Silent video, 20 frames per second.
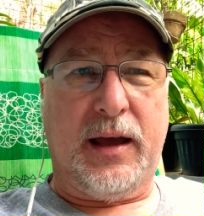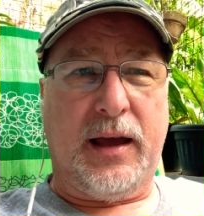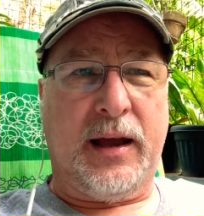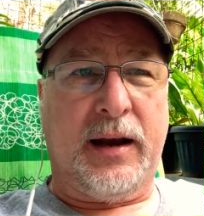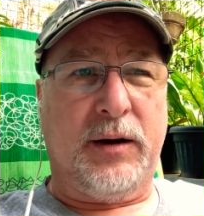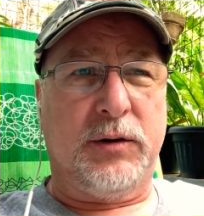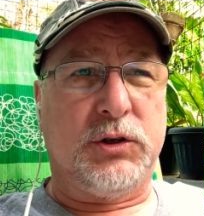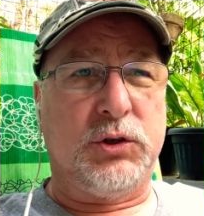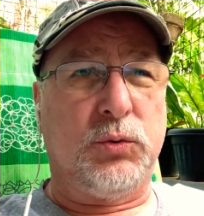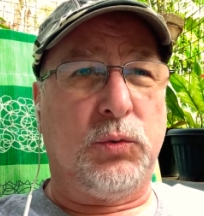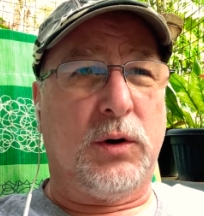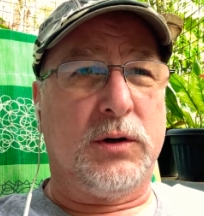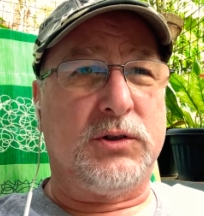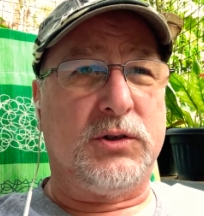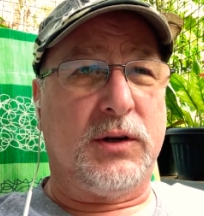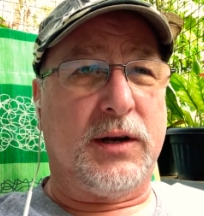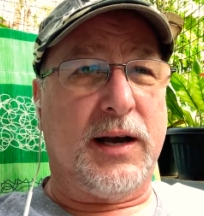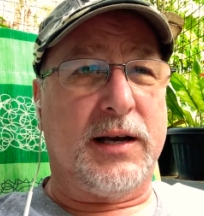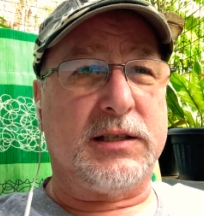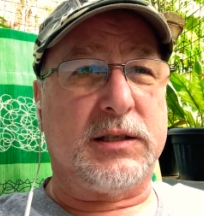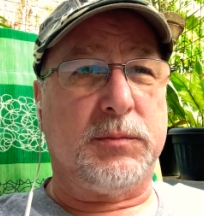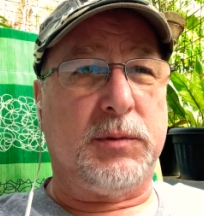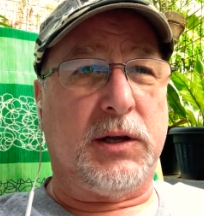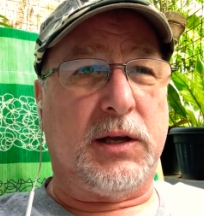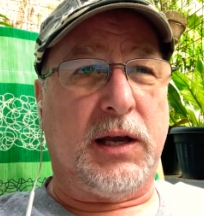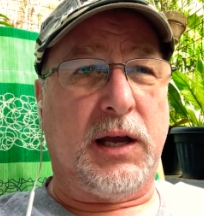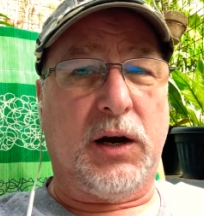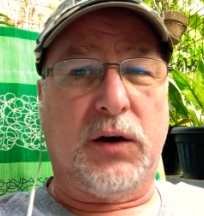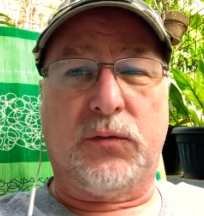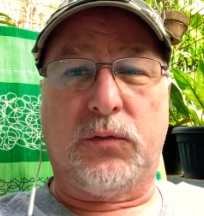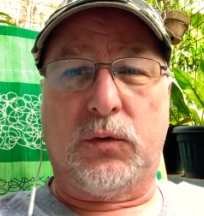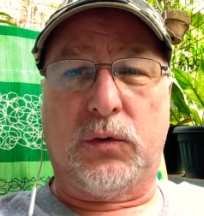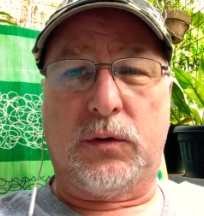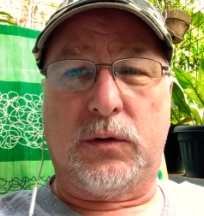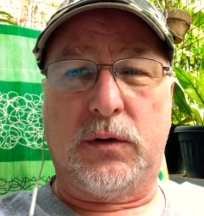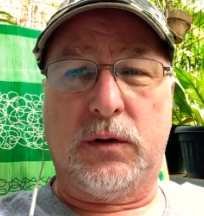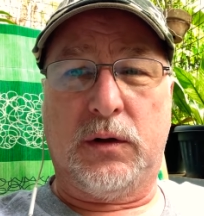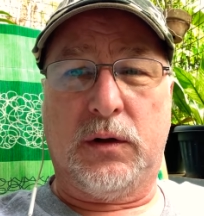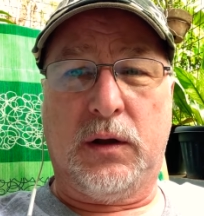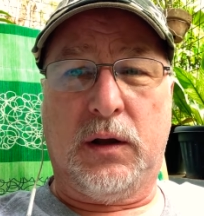And I do want you guys to be careful
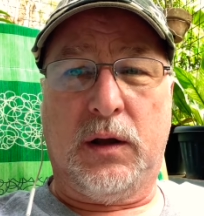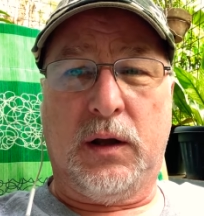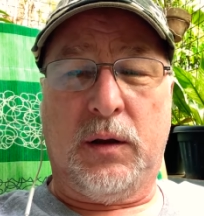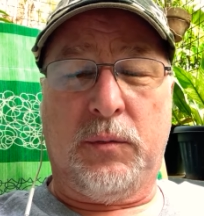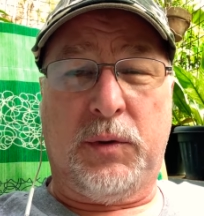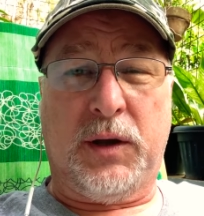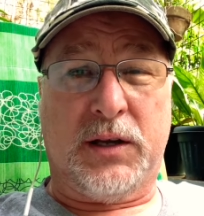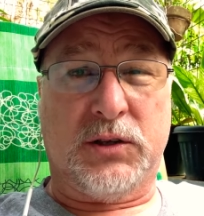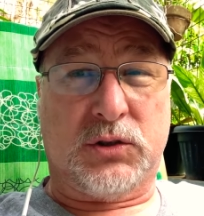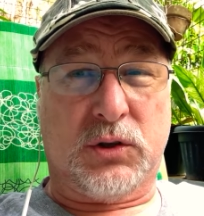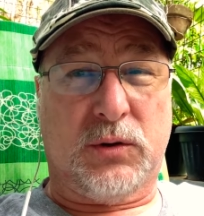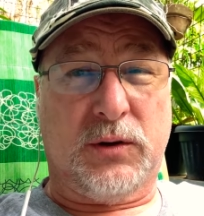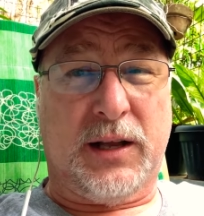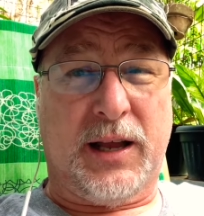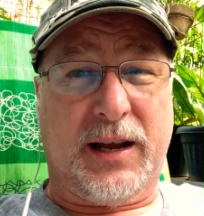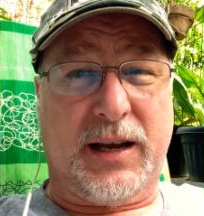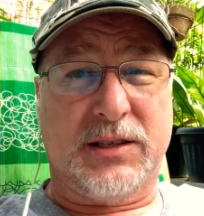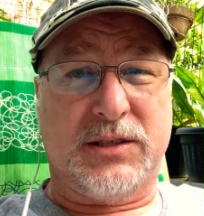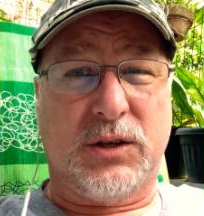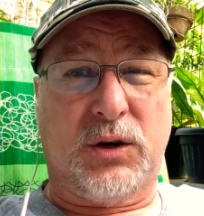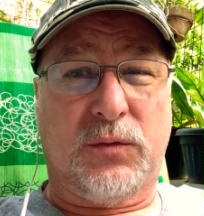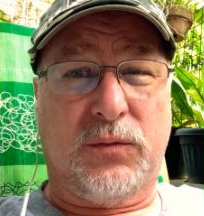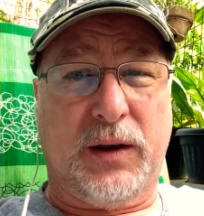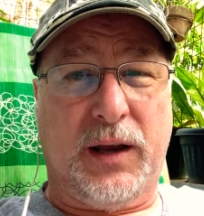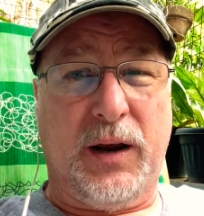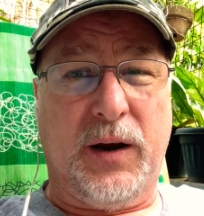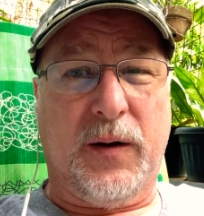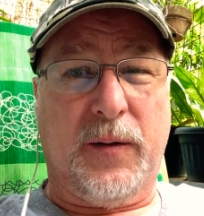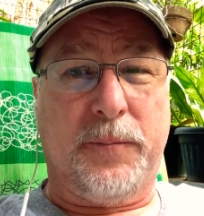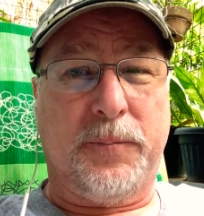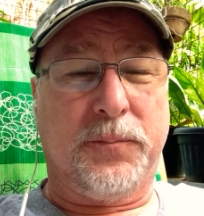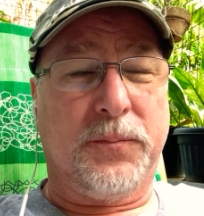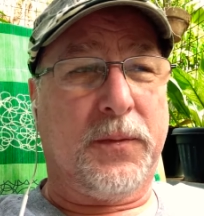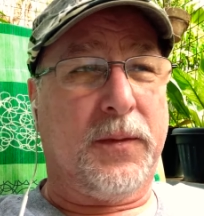because, oh, like I said over here,